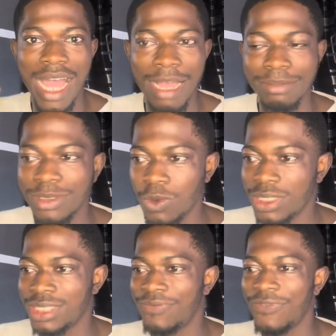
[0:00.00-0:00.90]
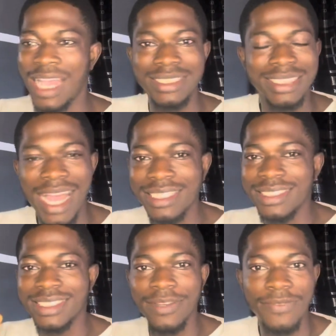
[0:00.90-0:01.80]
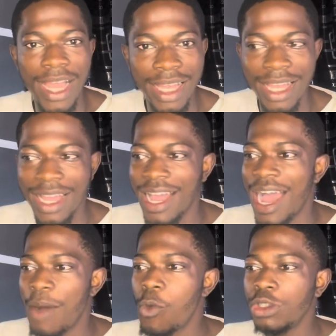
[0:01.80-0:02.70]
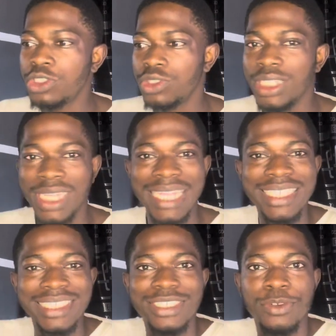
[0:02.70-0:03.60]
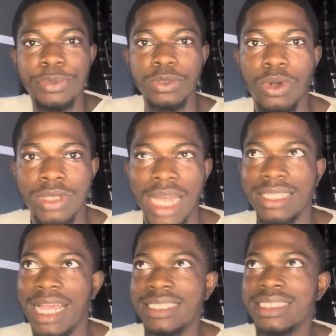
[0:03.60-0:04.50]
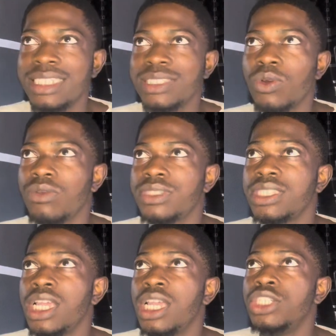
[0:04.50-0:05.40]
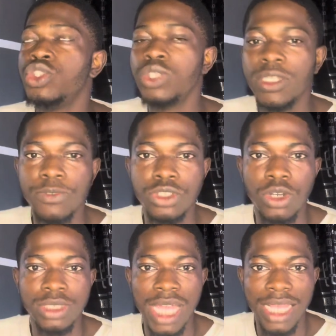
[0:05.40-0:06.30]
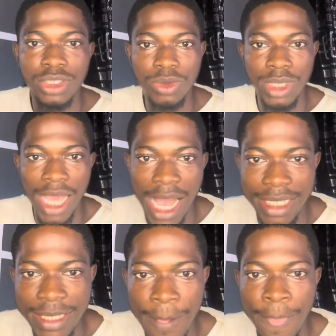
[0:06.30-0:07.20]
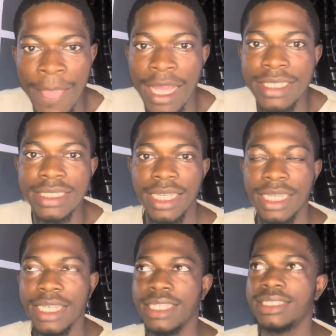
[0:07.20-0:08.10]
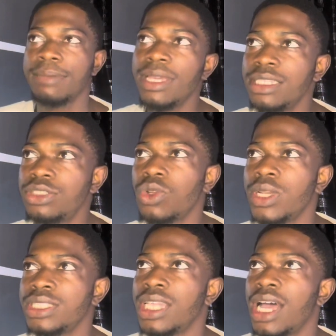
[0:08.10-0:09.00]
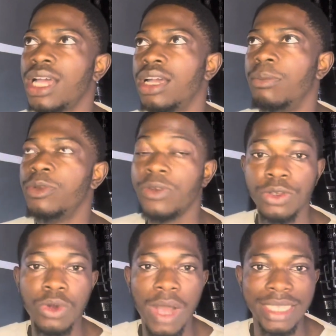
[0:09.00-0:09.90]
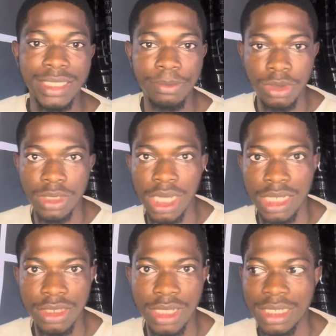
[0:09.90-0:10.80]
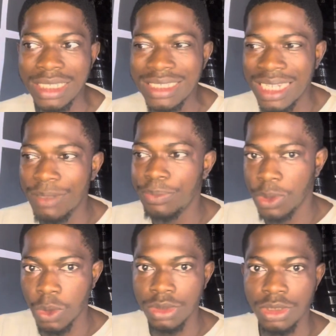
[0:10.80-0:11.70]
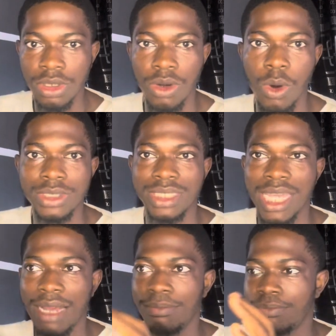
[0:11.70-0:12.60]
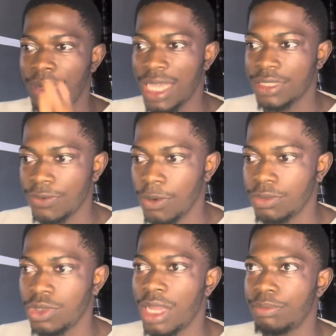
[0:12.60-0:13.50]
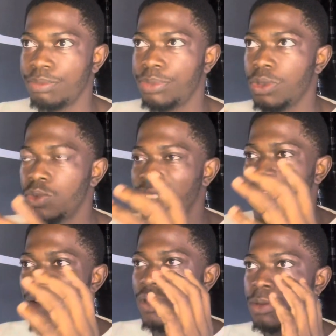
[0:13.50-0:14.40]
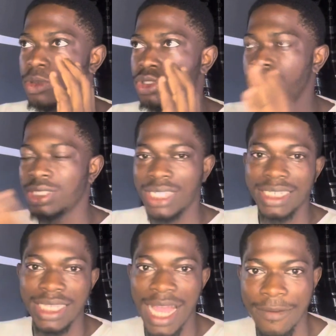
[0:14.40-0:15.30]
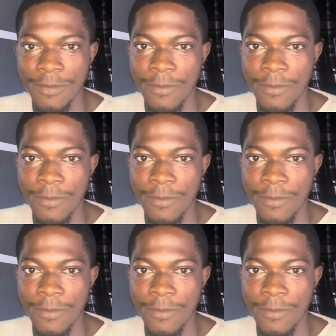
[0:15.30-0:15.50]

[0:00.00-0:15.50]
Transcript: apps which is faster, safer, and more unique and easy to build on. And I think this is one of the unique features that Sui has. They made it so easy that you as a builder, that you can easily build on their platform. You can build with the available resources that they have.